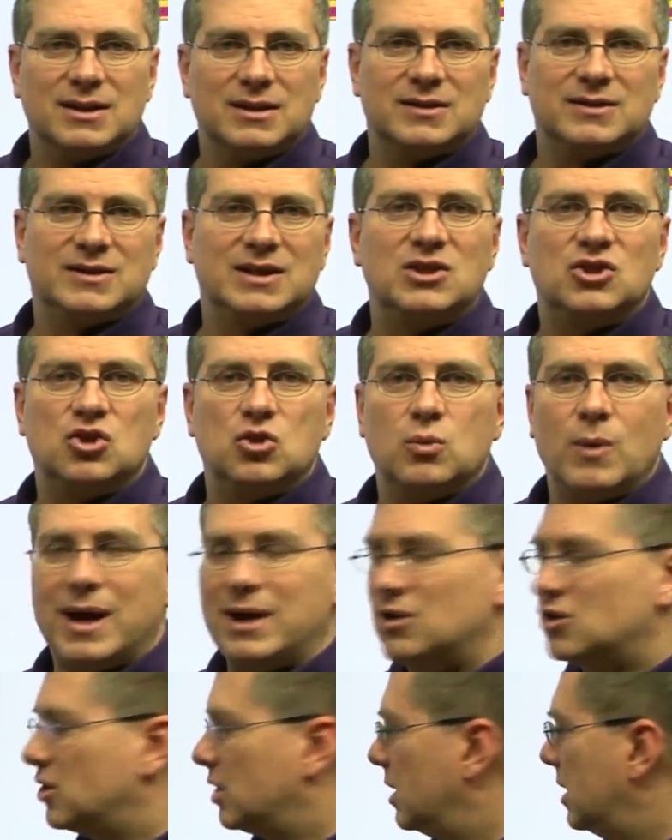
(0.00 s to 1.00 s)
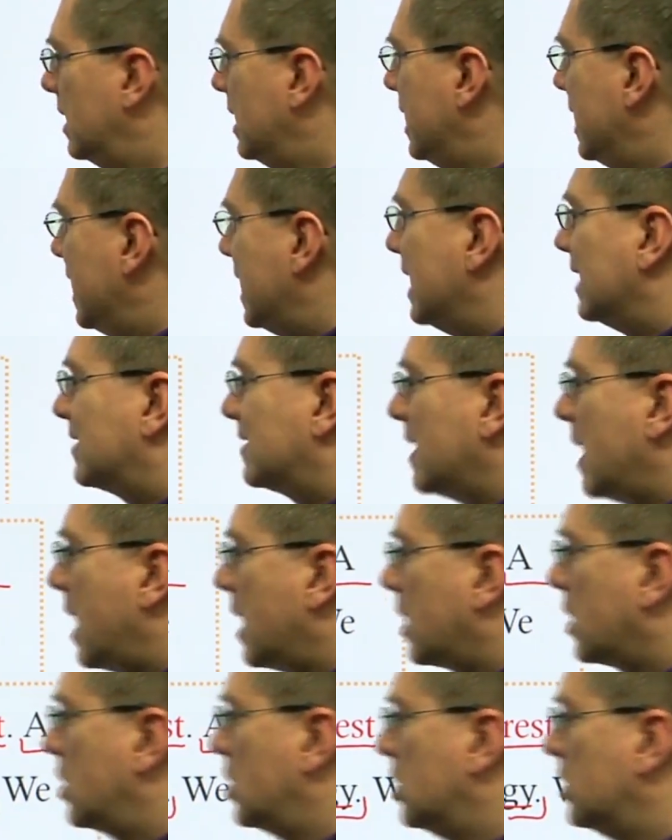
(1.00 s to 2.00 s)
situation. It's
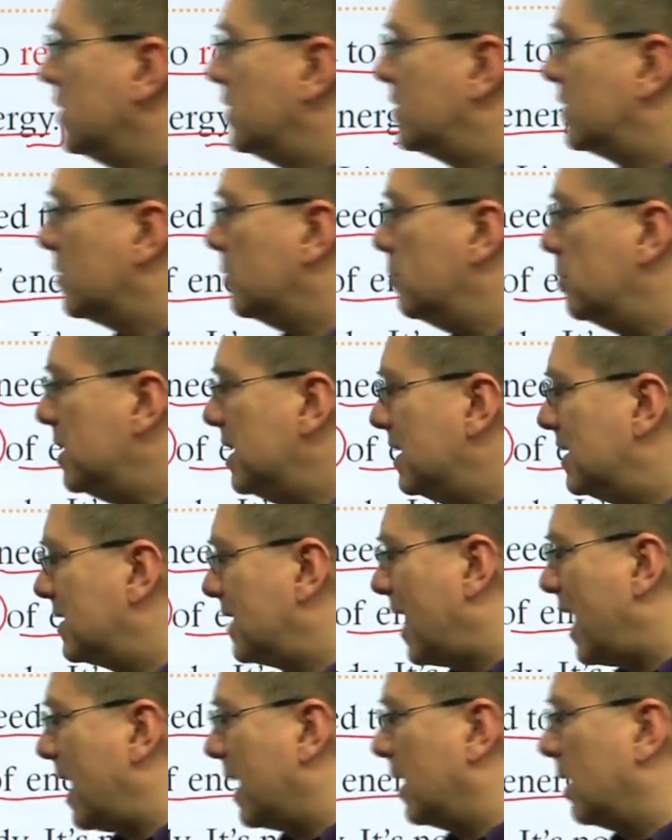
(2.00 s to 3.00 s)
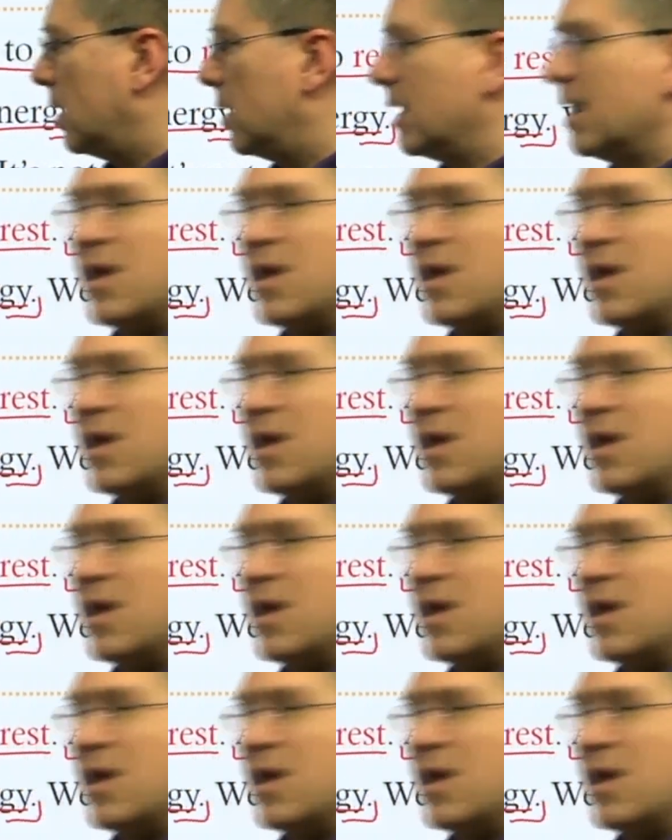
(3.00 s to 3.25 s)
not good to be tired.